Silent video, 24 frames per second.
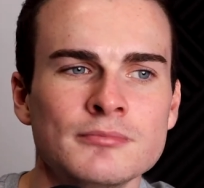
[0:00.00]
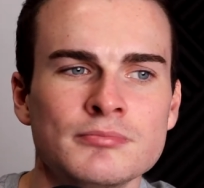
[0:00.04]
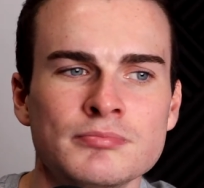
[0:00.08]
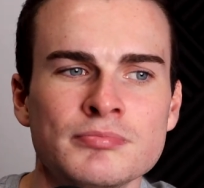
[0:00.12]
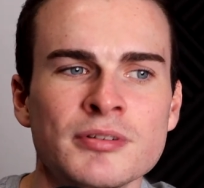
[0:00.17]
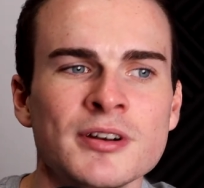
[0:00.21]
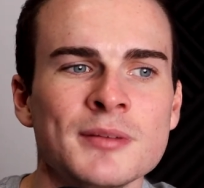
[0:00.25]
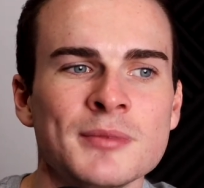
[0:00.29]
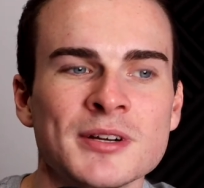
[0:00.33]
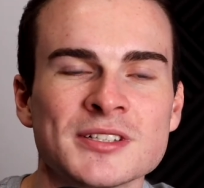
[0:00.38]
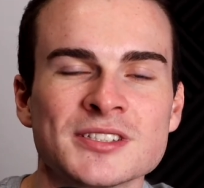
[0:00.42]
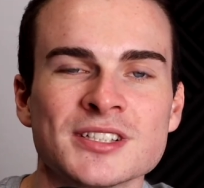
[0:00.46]

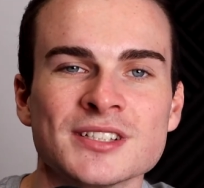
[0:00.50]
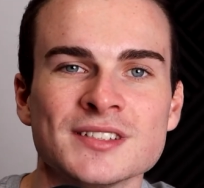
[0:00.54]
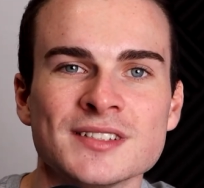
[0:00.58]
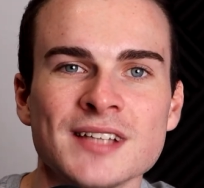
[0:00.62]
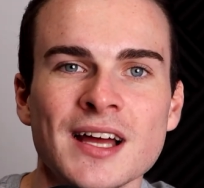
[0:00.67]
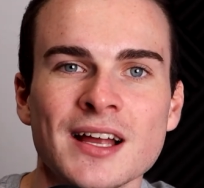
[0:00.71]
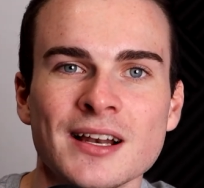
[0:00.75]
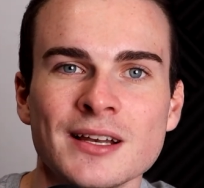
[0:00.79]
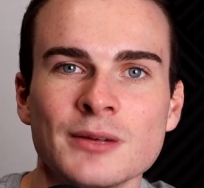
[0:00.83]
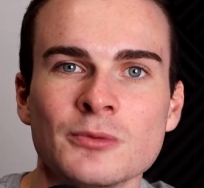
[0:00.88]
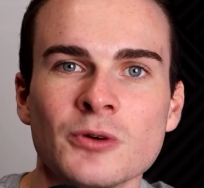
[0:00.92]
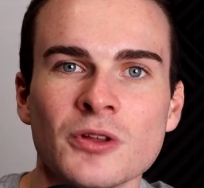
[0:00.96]
pretty much
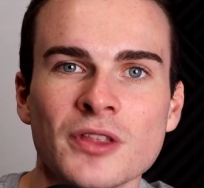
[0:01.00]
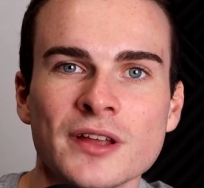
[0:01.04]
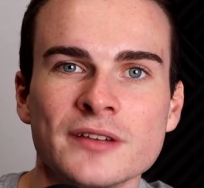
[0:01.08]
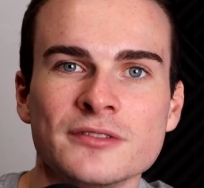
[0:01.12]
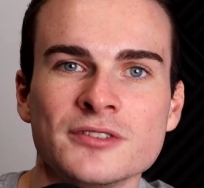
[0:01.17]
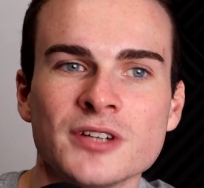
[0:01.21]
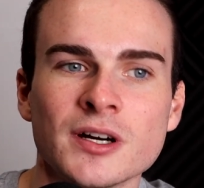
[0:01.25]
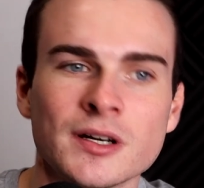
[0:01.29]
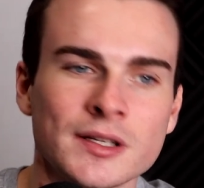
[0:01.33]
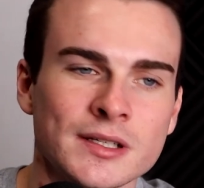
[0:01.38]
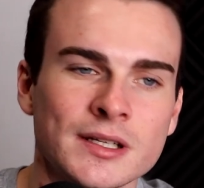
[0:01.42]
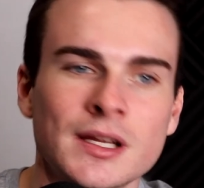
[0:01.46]
exactly what they've
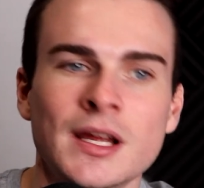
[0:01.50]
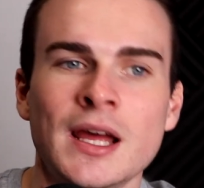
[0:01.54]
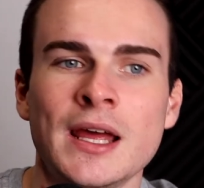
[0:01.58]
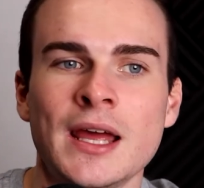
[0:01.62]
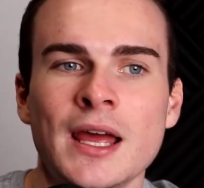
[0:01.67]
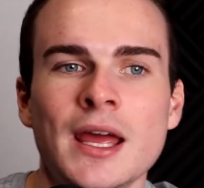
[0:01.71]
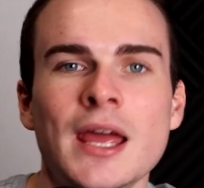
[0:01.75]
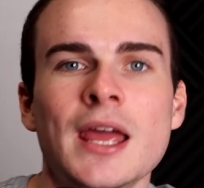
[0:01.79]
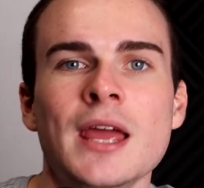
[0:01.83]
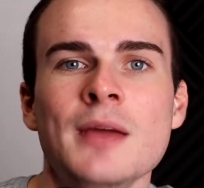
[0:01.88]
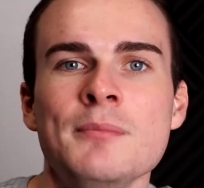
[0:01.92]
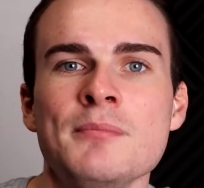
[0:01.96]
done,
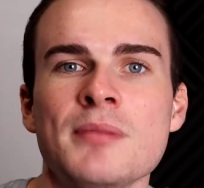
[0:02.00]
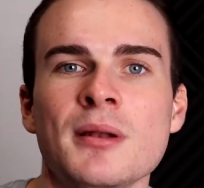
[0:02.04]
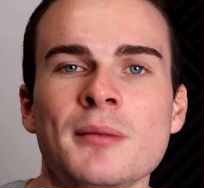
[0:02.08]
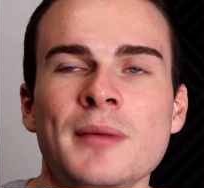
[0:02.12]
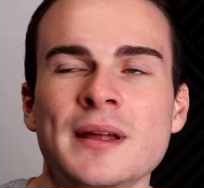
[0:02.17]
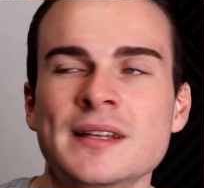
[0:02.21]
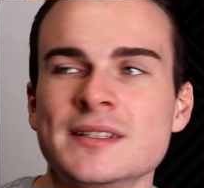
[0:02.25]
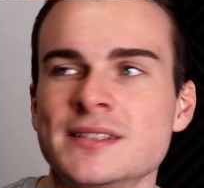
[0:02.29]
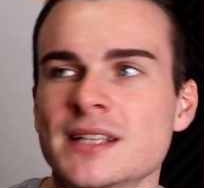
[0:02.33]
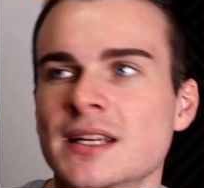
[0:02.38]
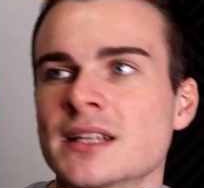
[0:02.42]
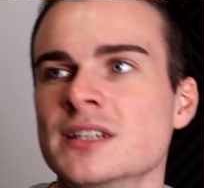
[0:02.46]

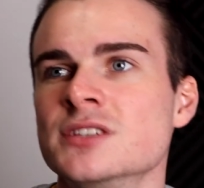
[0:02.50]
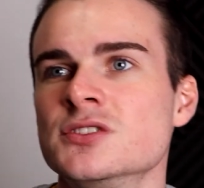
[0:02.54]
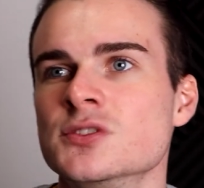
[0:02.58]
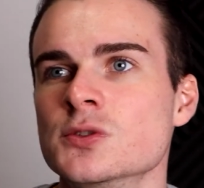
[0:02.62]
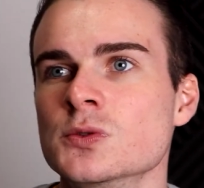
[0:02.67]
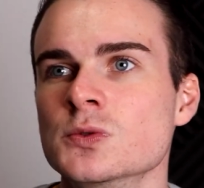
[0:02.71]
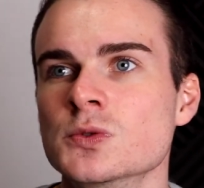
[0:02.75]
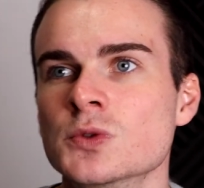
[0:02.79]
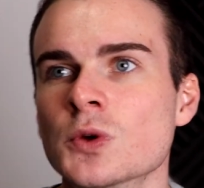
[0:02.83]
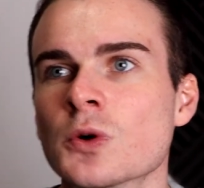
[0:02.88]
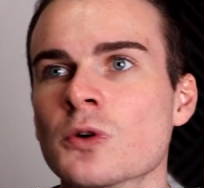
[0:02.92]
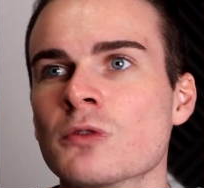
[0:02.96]
implement it into
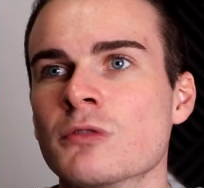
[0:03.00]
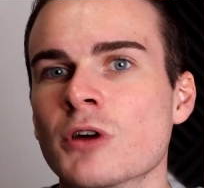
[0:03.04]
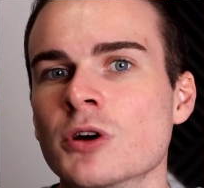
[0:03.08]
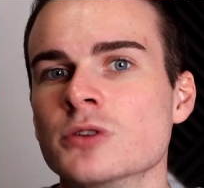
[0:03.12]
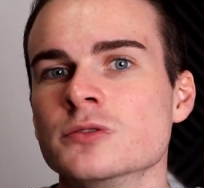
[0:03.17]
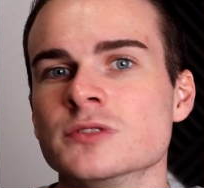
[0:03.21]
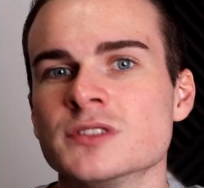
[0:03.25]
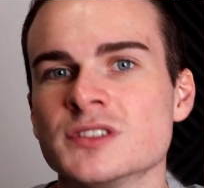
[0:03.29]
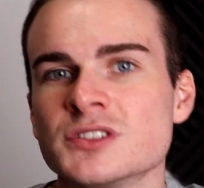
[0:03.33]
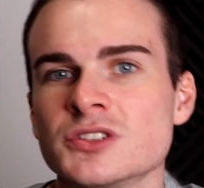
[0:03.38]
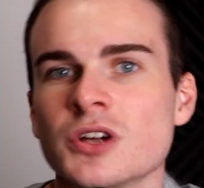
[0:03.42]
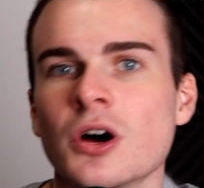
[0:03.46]
your
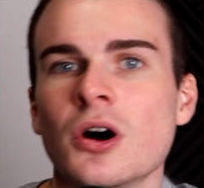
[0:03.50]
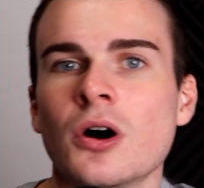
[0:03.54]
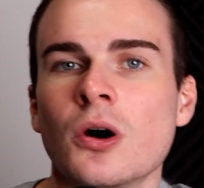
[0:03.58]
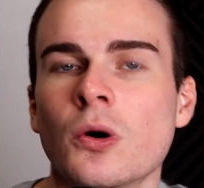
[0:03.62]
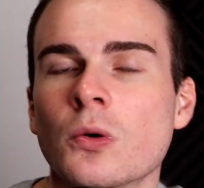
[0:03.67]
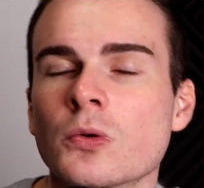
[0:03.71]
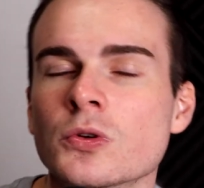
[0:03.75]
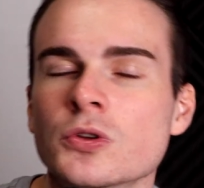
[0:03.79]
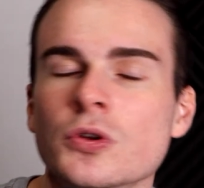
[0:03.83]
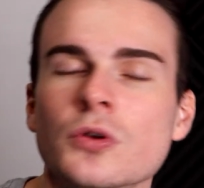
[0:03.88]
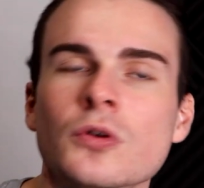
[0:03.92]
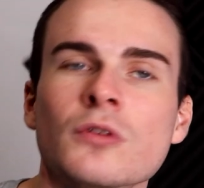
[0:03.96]
own
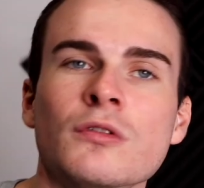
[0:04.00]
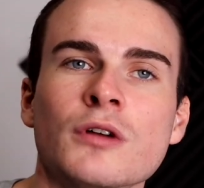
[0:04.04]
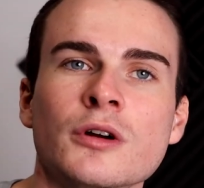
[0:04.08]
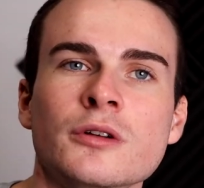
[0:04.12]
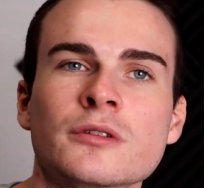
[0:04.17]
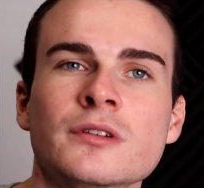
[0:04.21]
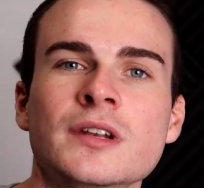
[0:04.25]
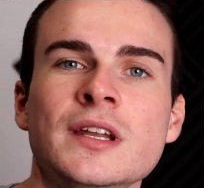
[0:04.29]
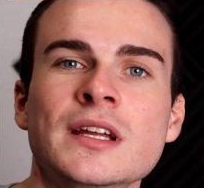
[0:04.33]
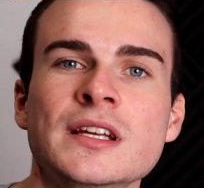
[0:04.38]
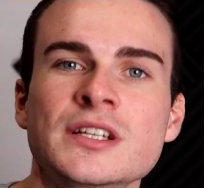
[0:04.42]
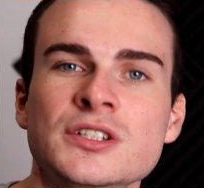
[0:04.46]
style, your
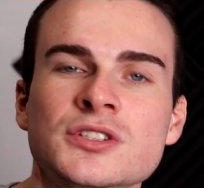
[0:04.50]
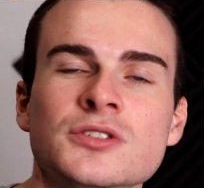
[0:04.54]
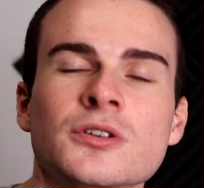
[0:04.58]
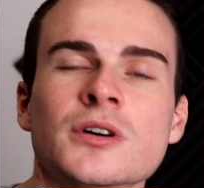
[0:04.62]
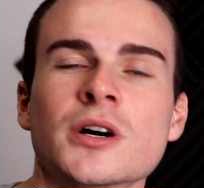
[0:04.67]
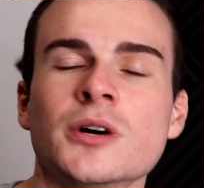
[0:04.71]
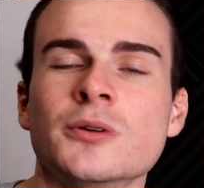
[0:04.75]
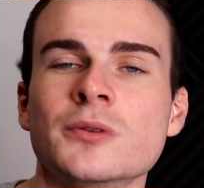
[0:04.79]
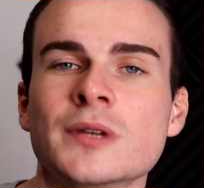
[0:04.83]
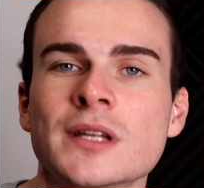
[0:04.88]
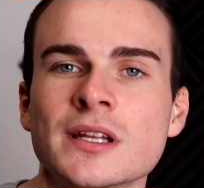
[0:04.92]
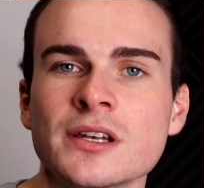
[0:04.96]
own niche,
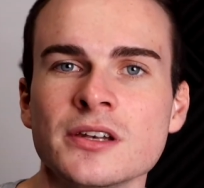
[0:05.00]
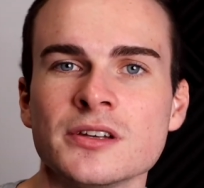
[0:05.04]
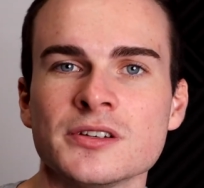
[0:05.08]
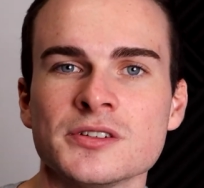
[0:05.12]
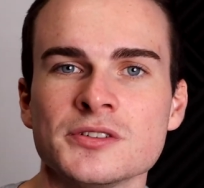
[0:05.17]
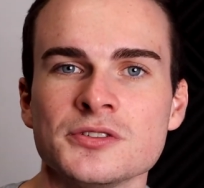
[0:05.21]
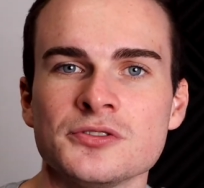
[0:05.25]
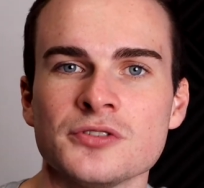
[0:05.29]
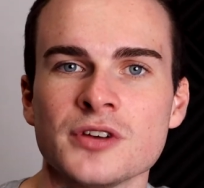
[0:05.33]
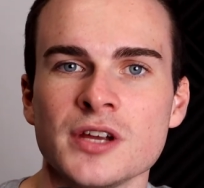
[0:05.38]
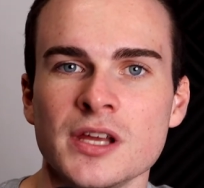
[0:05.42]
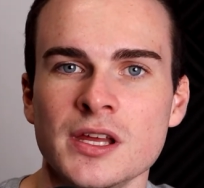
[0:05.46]
your own
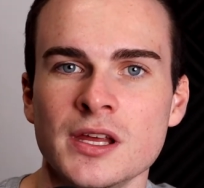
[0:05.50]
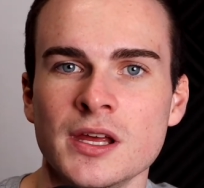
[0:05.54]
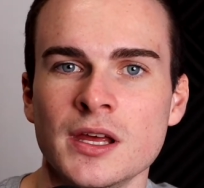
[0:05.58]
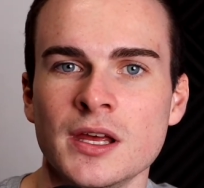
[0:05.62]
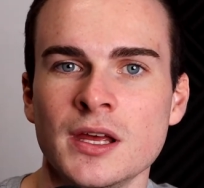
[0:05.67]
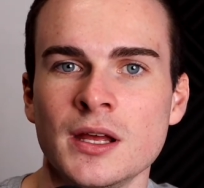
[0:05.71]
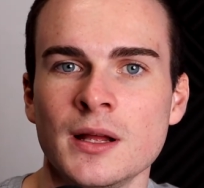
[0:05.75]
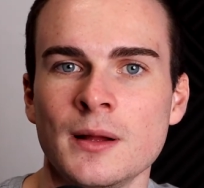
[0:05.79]
industry,